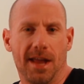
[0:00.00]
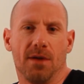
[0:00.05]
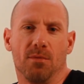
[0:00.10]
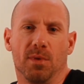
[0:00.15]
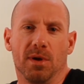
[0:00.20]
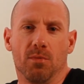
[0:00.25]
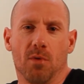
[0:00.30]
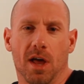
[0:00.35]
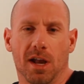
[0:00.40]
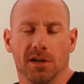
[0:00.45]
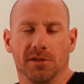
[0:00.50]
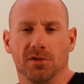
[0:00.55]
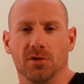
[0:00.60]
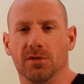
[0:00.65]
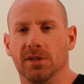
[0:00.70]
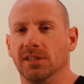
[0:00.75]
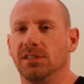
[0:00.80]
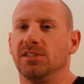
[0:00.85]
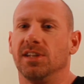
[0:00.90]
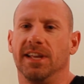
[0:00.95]
And we want to do
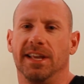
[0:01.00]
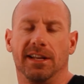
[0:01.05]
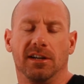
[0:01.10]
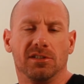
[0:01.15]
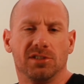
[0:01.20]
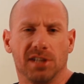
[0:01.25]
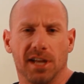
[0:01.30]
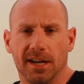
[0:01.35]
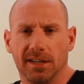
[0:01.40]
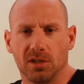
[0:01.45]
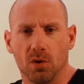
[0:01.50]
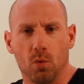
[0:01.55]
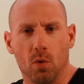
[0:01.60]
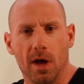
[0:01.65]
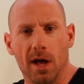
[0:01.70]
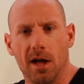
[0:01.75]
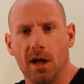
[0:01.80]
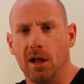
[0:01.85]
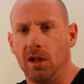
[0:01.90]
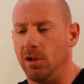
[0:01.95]
this to intersect a
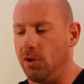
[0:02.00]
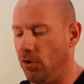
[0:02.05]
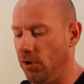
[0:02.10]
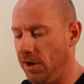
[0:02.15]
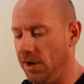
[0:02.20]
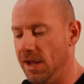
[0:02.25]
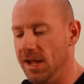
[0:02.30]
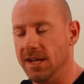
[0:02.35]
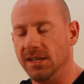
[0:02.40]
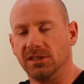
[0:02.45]
well or